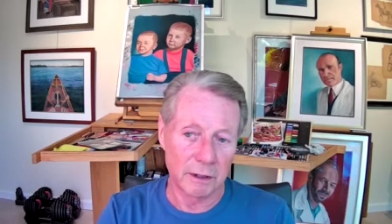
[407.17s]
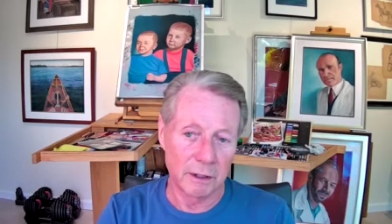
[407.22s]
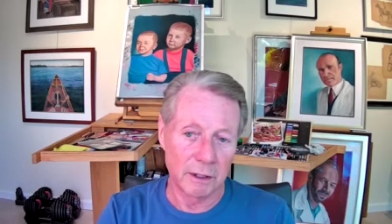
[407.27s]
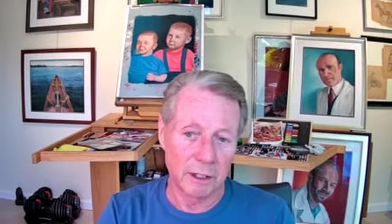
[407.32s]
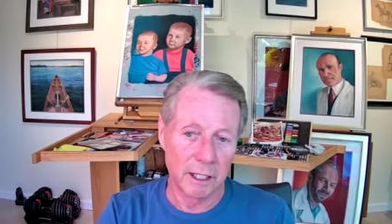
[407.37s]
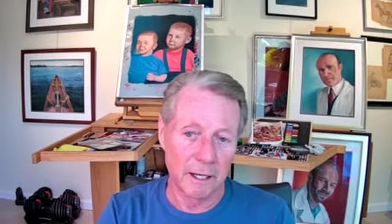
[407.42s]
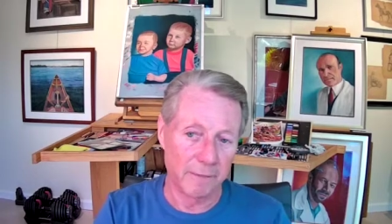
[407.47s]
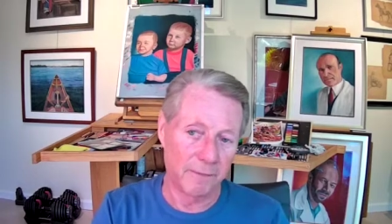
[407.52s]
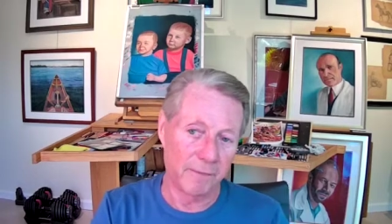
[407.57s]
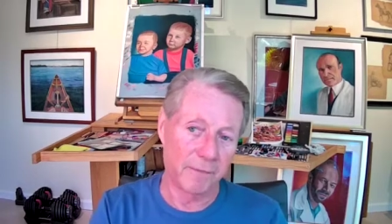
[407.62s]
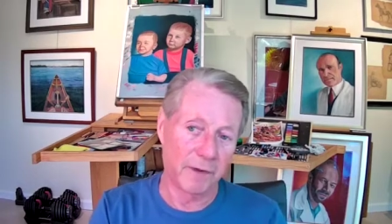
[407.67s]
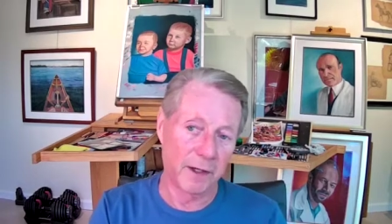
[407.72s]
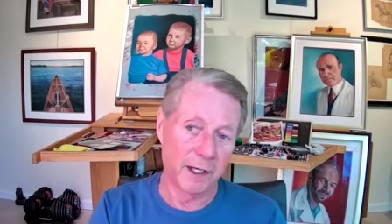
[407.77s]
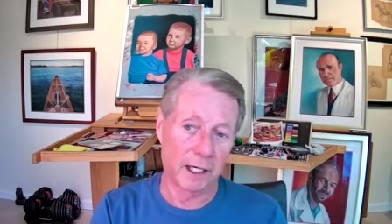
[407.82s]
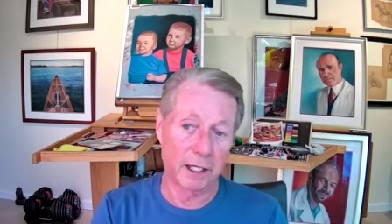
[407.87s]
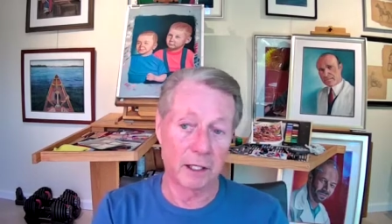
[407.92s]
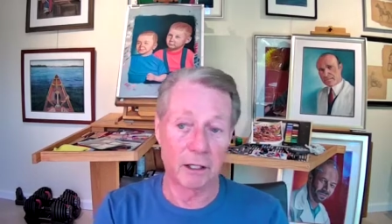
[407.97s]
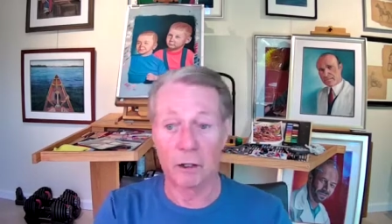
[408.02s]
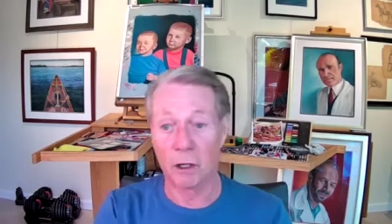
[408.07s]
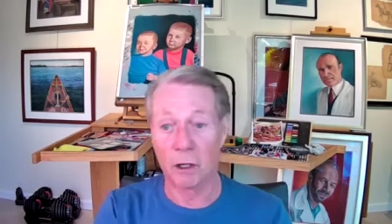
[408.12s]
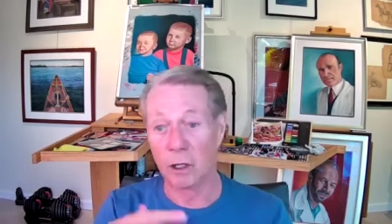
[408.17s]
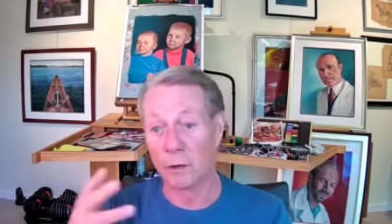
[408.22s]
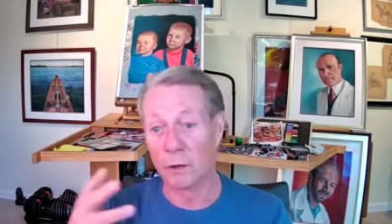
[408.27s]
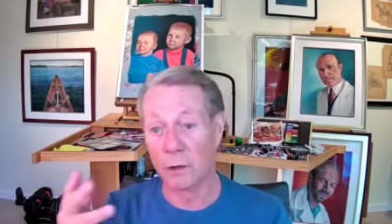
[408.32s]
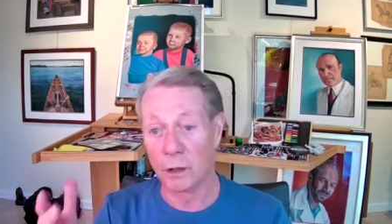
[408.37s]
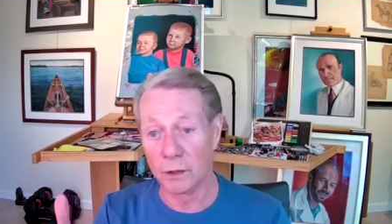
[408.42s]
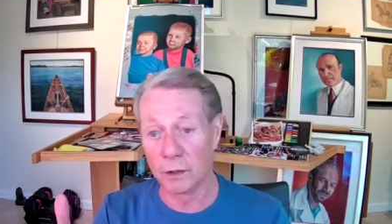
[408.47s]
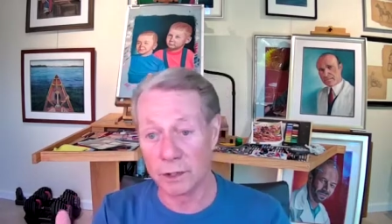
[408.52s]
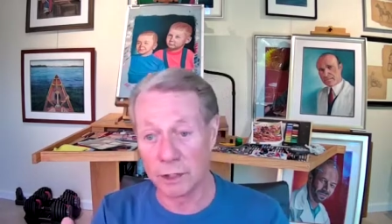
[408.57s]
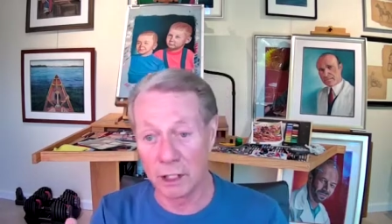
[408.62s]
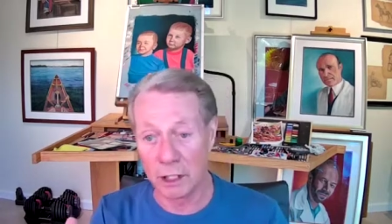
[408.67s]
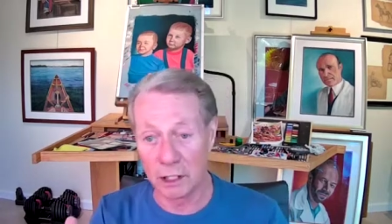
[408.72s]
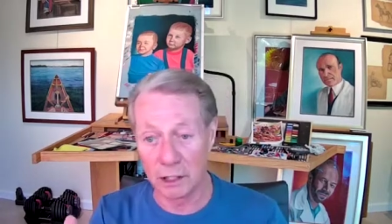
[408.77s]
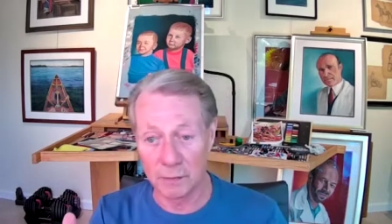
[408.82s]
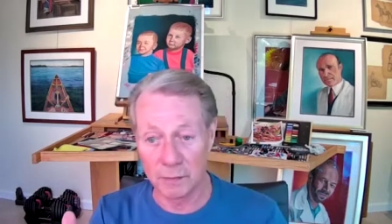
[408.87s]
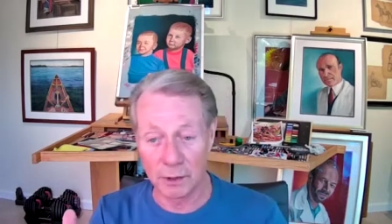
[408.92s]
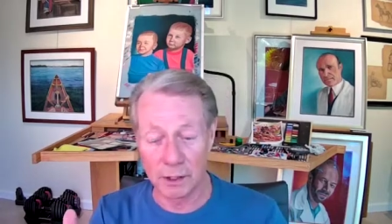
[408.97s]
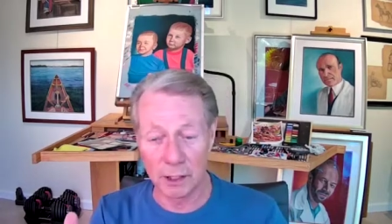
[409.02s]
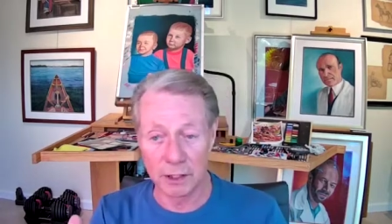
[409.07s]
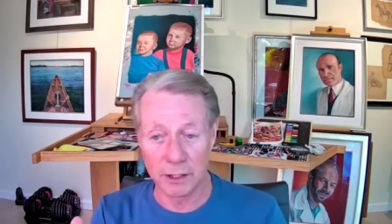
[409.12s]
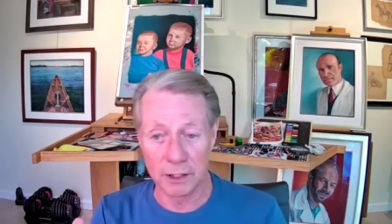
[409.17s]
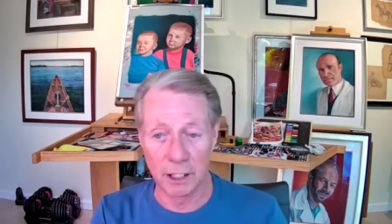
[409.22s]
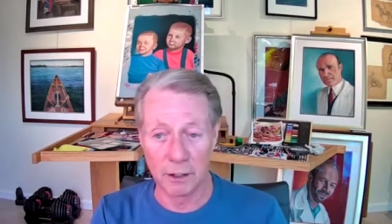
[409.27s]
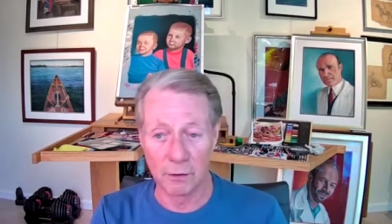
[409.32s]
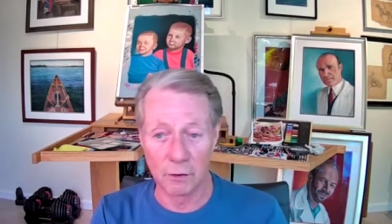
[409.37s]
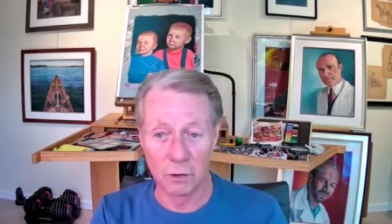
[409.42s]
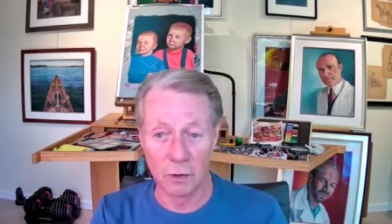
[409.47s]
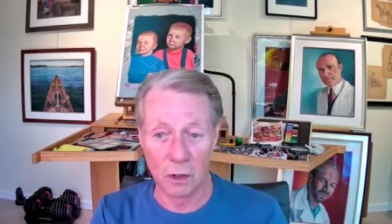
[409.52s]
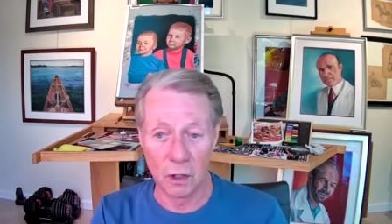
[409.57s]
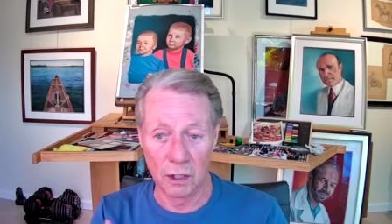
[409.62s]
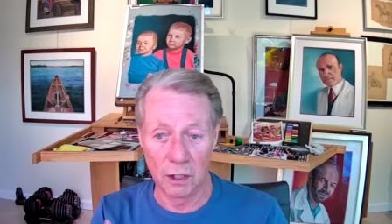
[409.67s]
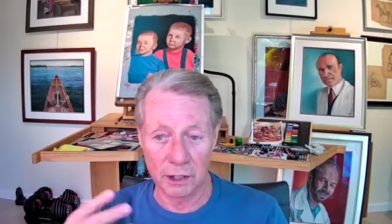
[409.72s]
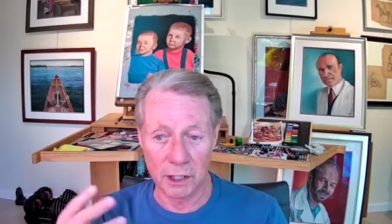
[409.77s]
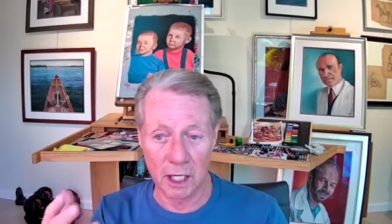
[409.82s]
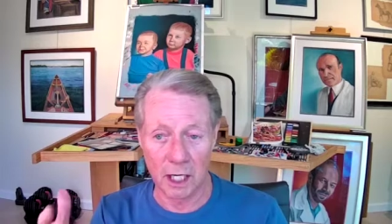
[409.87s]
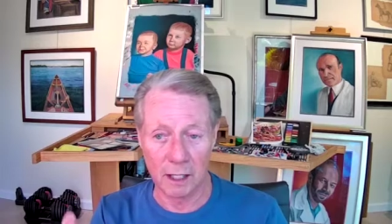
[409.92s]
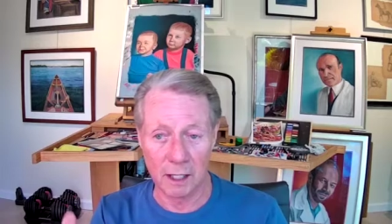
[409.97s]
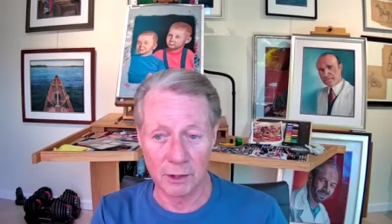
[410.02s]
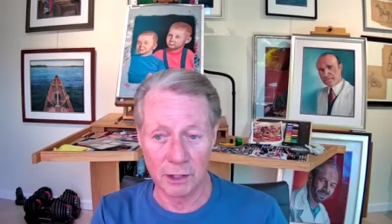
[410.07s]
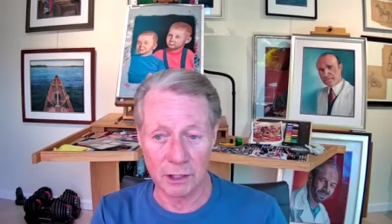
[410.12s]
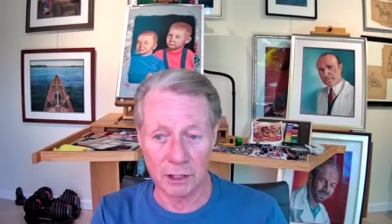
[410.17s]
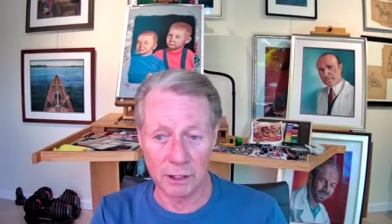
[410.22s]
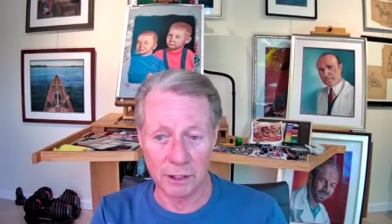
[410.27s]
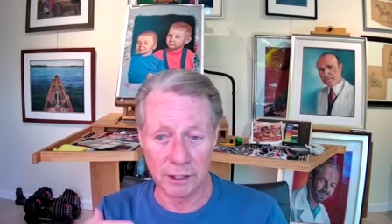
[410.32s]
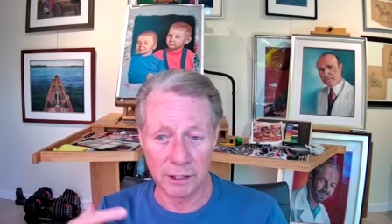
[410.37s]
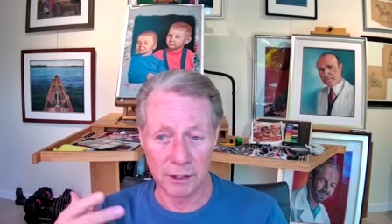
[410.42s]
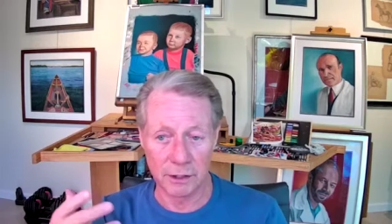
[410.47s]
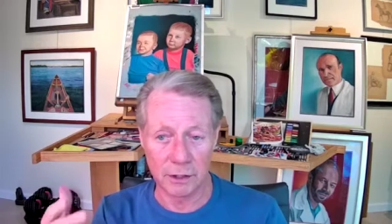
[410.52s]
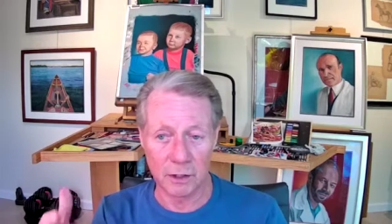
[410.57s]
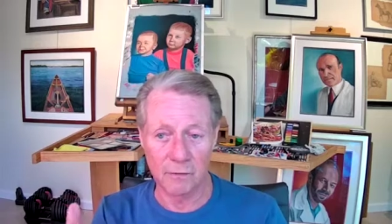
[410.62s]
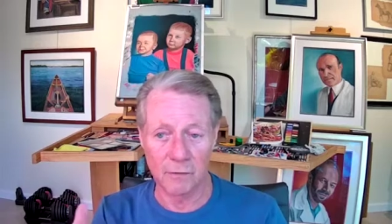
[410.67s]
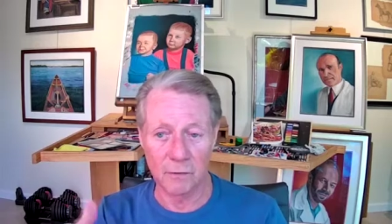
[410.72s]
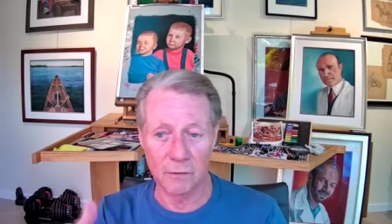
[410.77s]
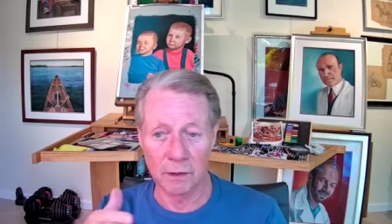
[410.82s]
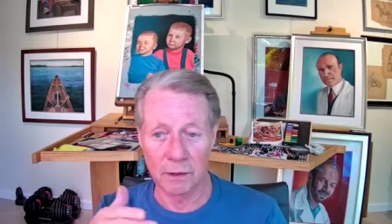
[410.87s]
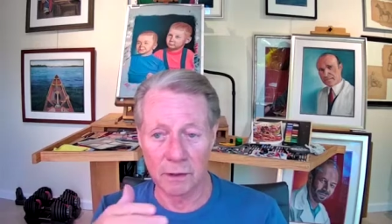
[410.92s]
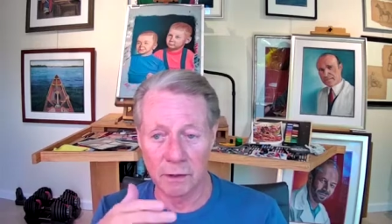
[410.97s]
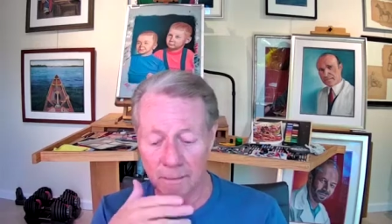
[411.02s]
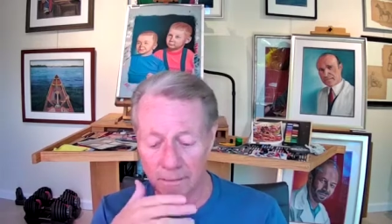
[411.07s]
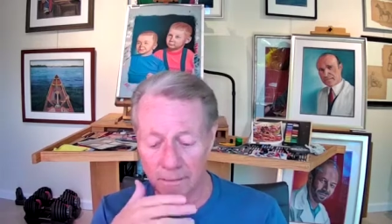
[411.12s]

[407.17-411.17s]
and they could clone those cells because they grew autonomously and so forth.